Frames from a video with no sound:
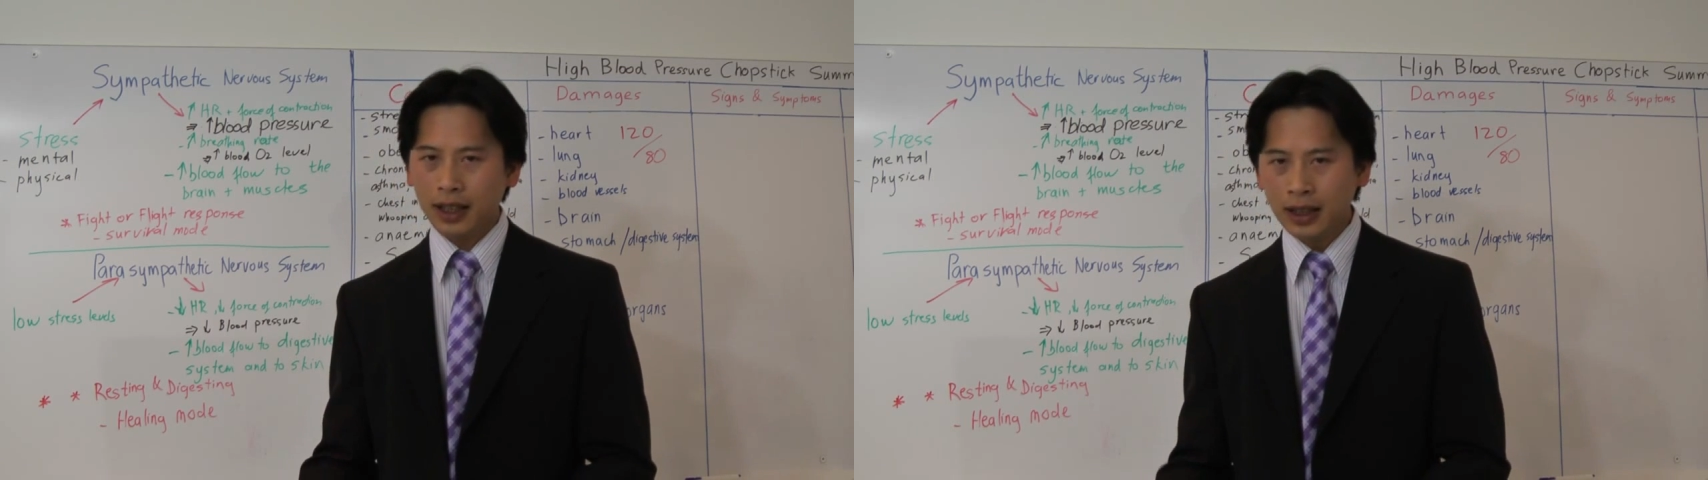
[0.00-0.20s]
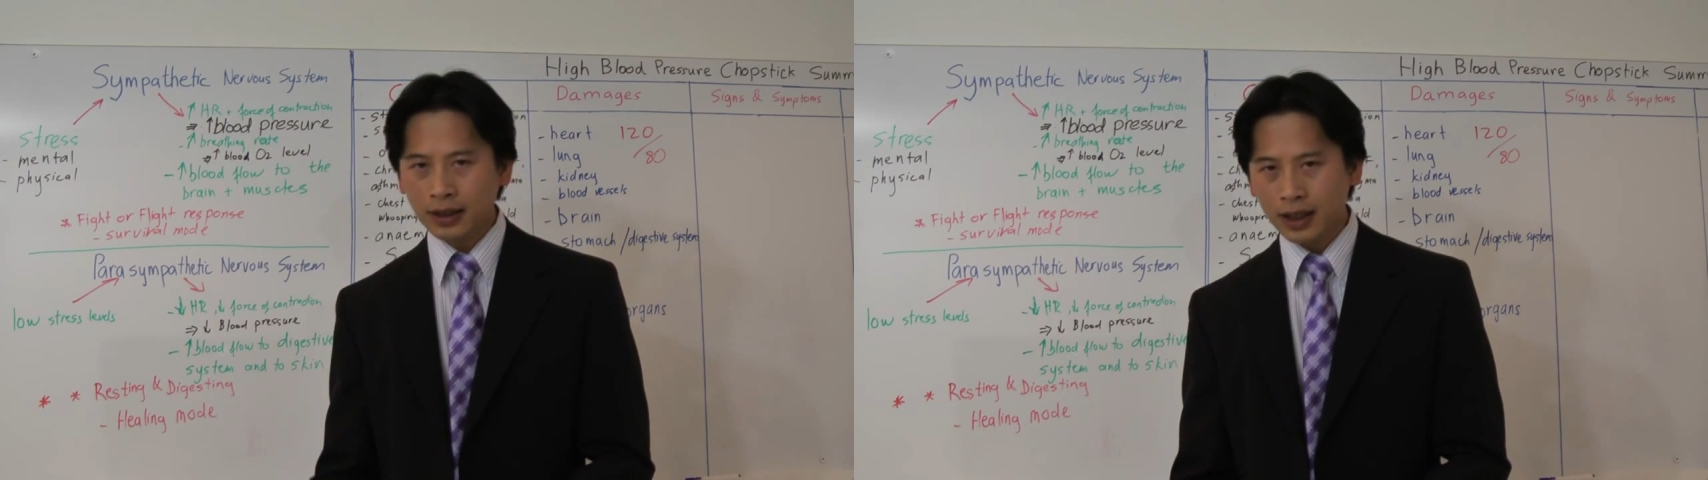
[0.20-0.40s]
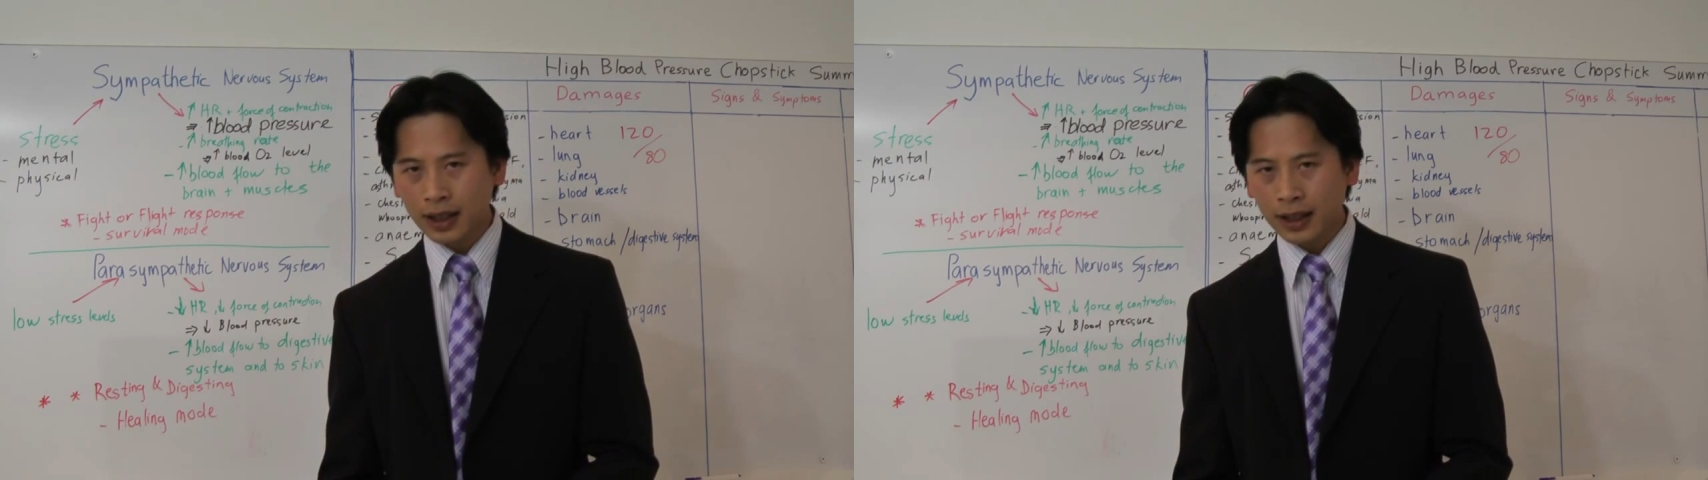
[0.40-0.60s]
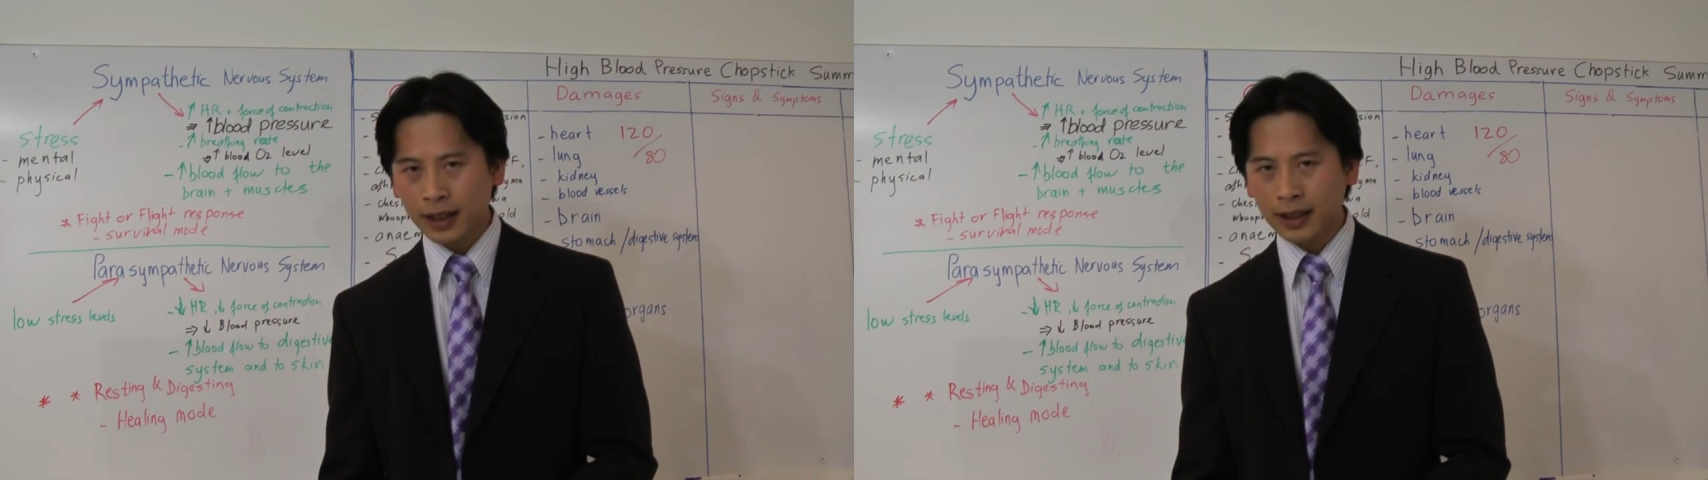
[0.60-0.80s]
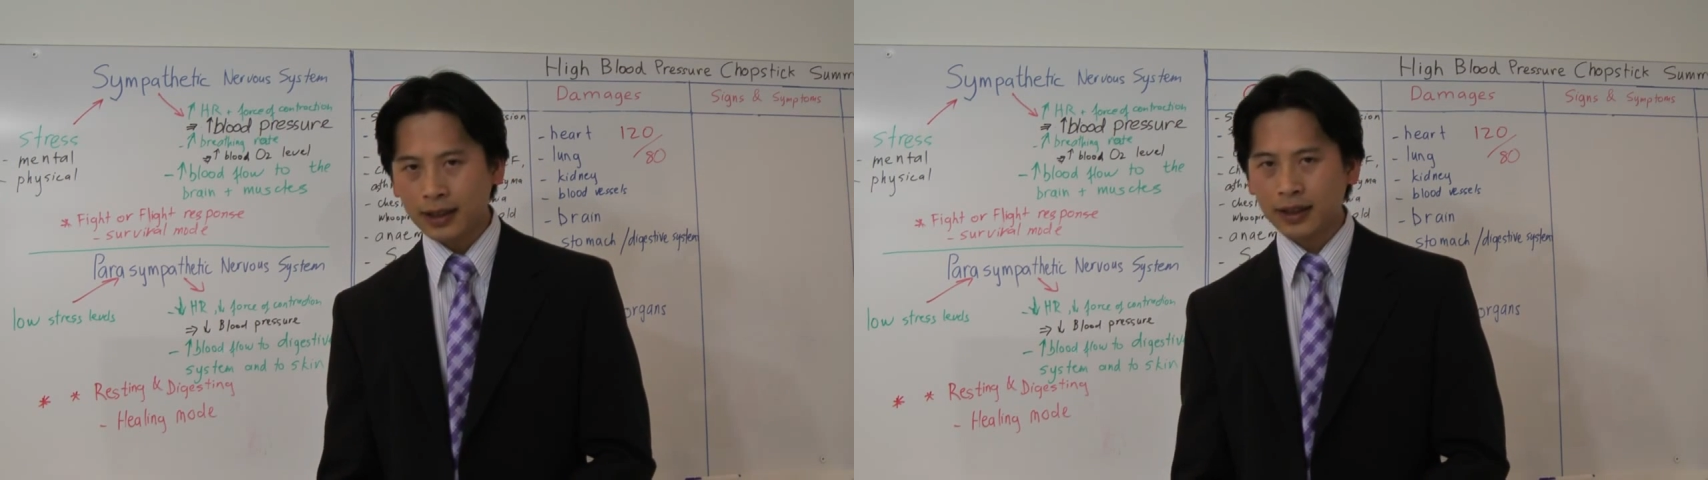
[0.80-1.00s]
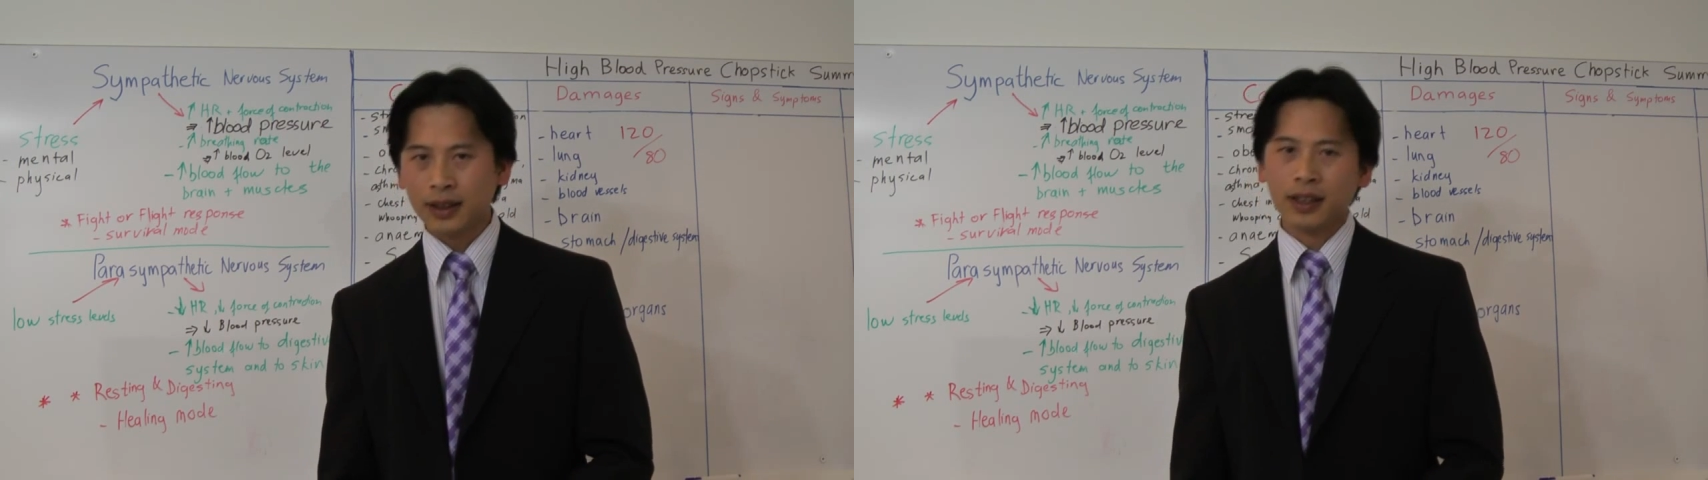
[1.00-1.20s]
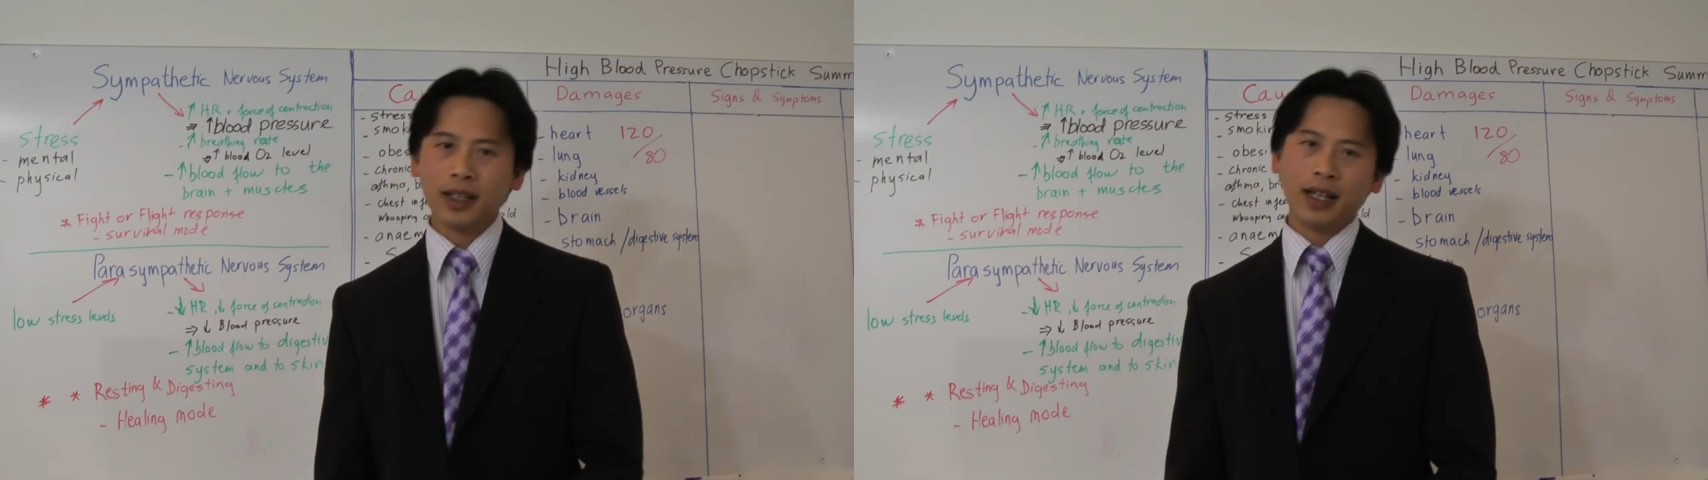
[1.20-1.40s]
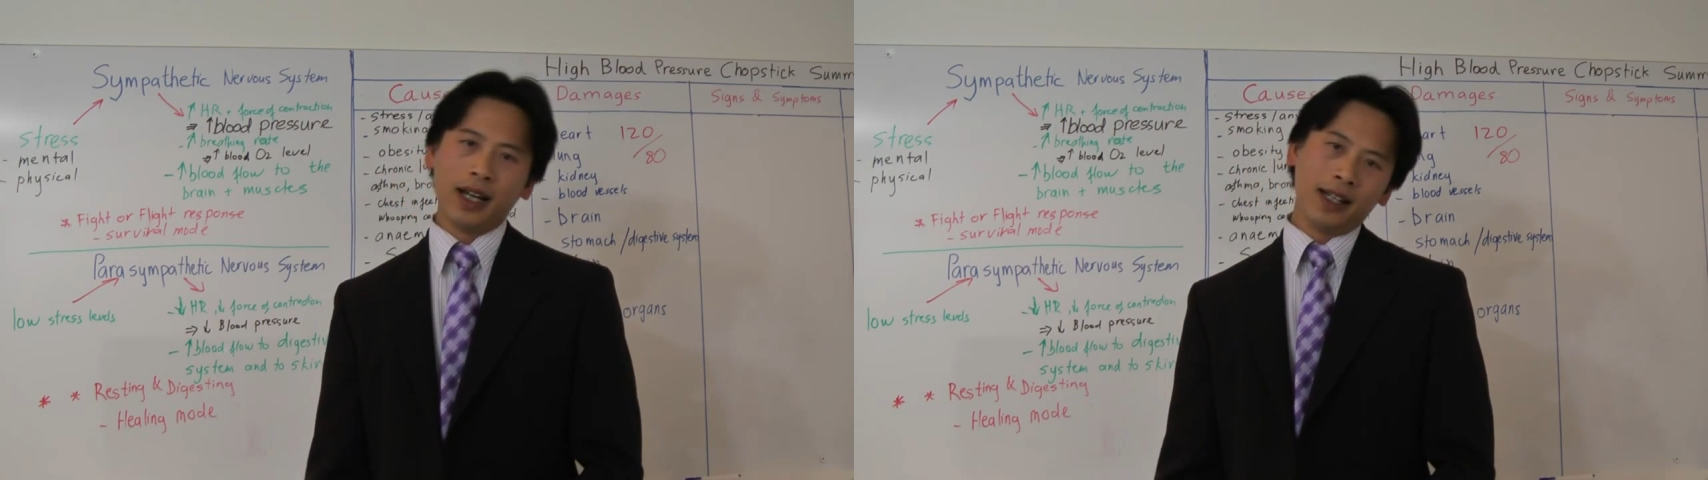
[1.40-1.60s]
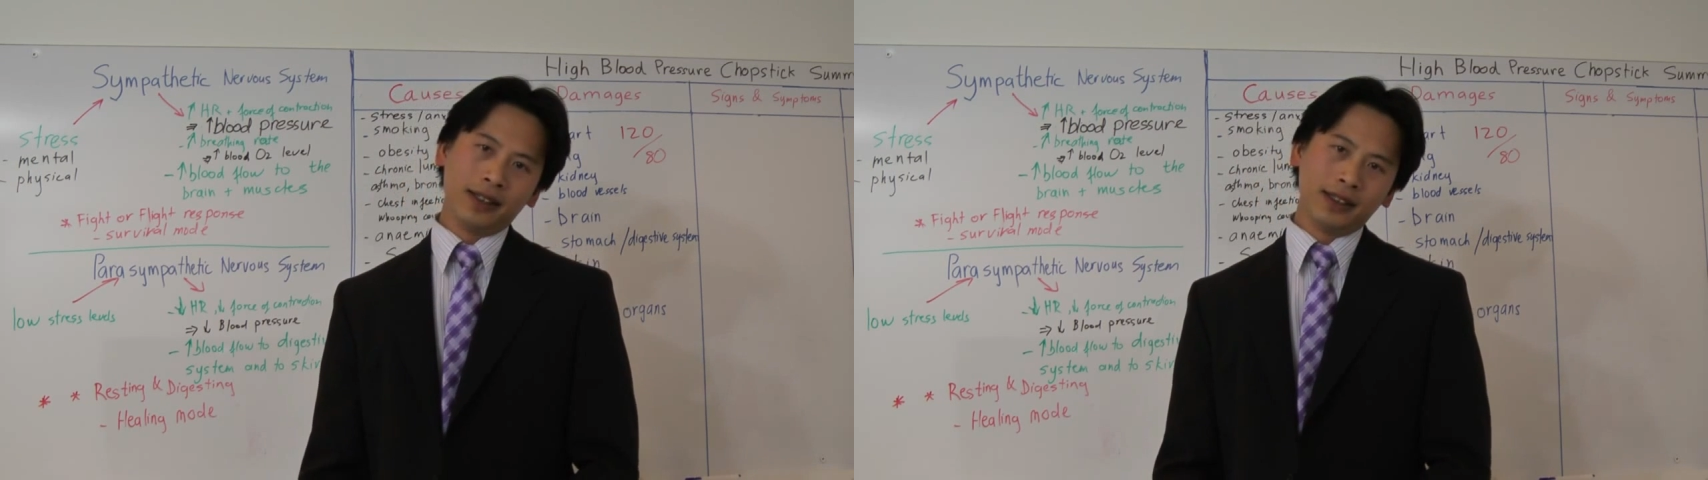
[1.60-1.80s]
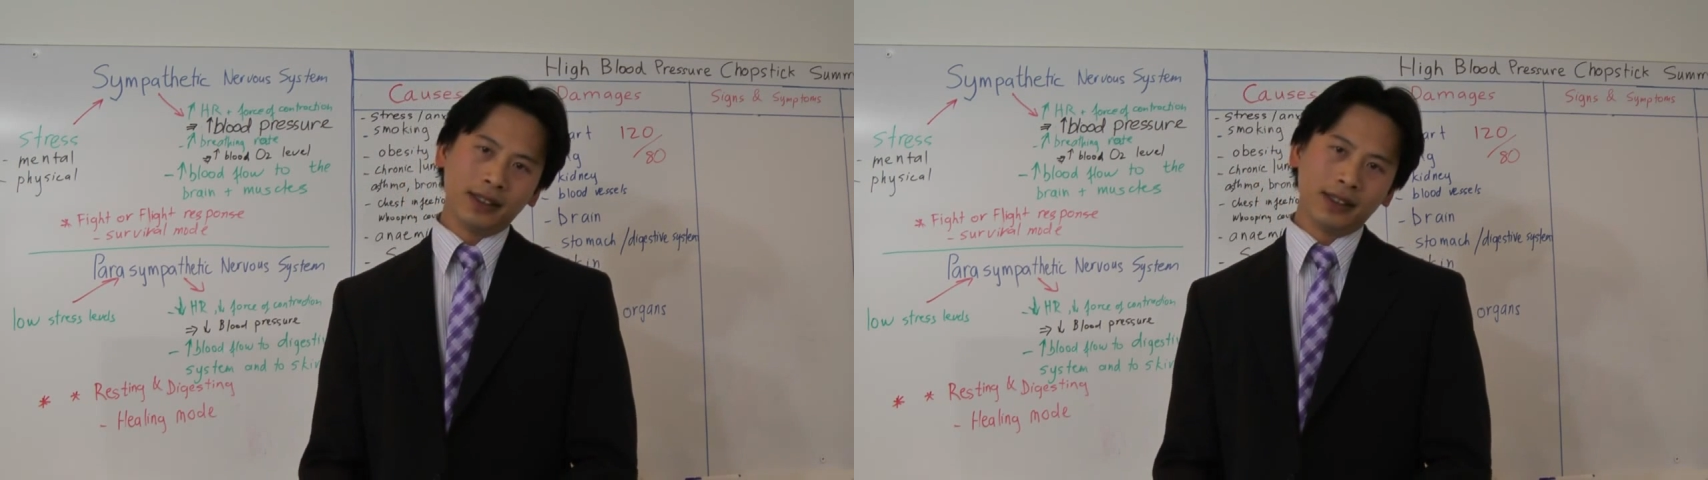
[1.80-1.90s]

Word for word: in their leg and